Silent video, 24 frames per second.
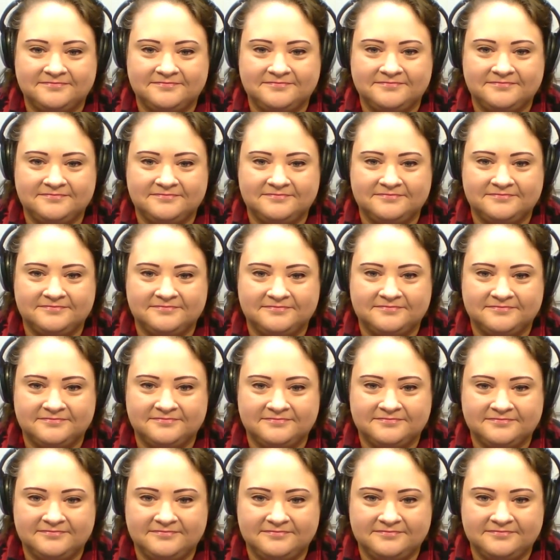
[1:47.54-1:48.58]

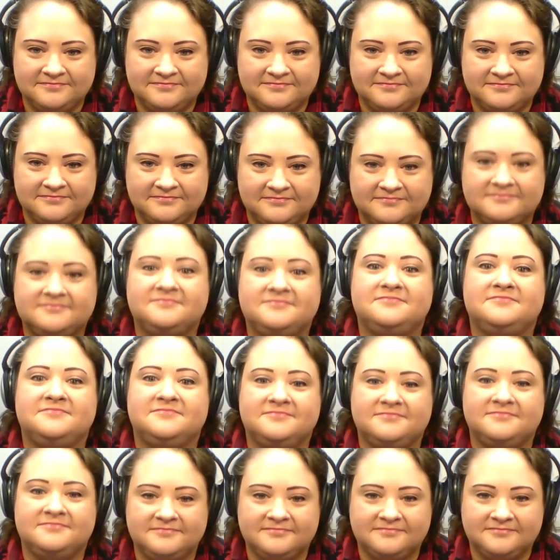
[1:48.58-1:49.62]

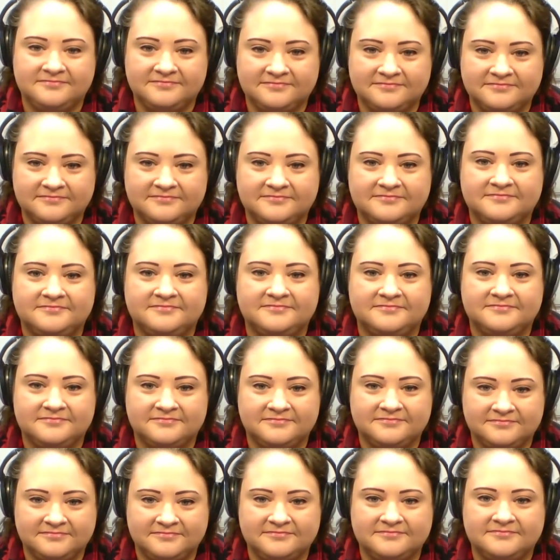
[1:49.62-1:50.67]

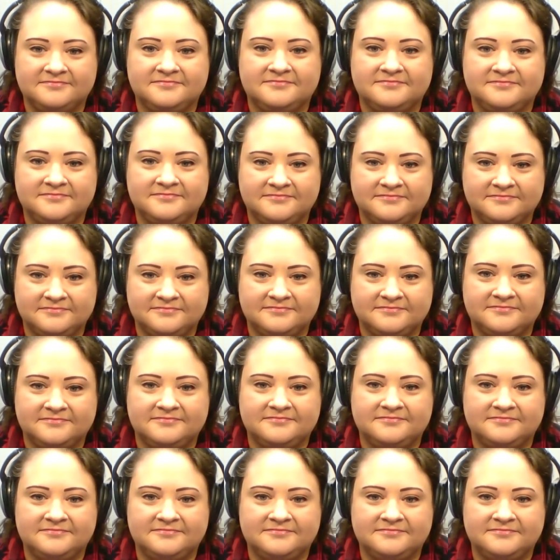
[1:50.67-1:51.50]
[no speech]